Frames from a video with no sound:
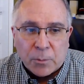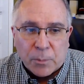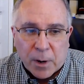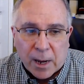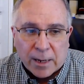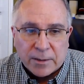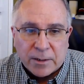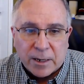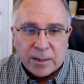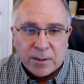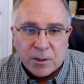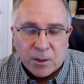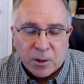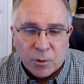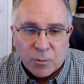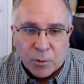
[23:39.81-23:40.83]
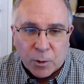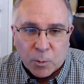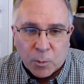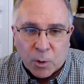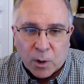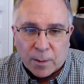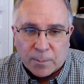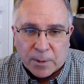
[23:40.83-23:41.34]
process to do
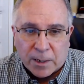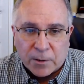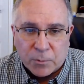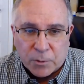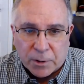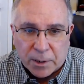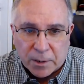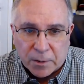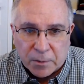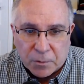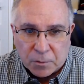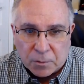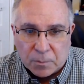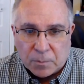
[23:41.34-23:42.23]
firmware updates with this.